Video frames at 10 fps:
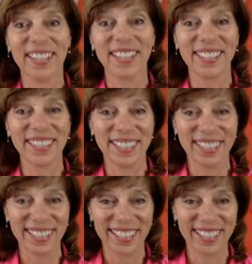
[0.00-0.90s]

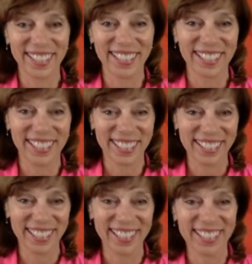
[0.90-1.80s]

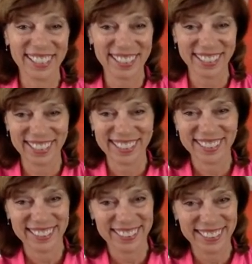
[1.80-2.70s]

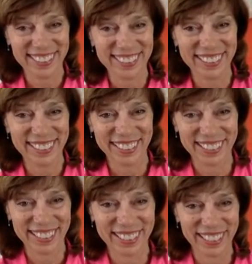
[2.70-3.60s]

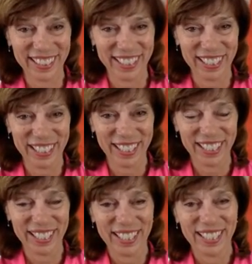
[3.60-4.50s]

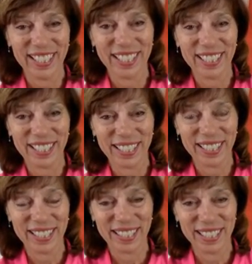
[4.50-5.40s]

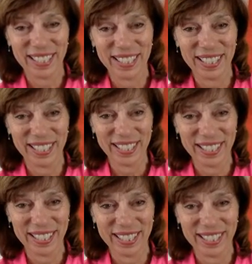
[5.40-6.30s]

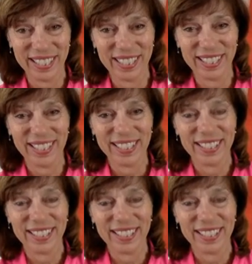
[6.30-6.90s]
(silent)